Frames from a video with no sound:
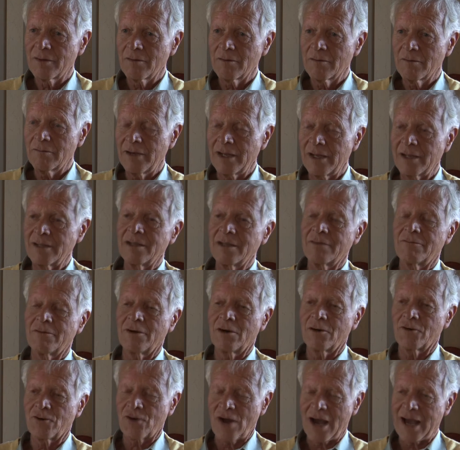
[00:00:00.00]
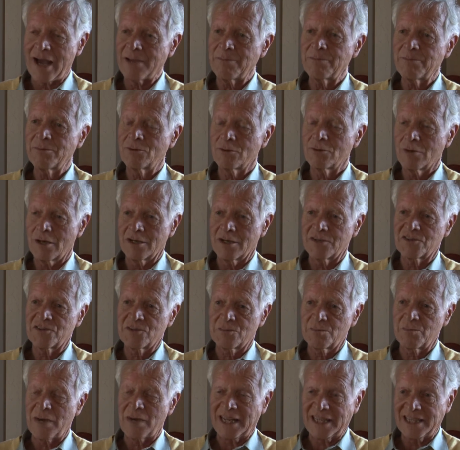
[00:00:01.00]
when they were ripe to us
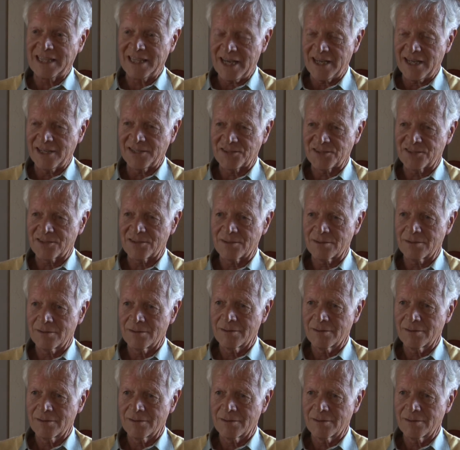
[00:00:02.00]
by taste.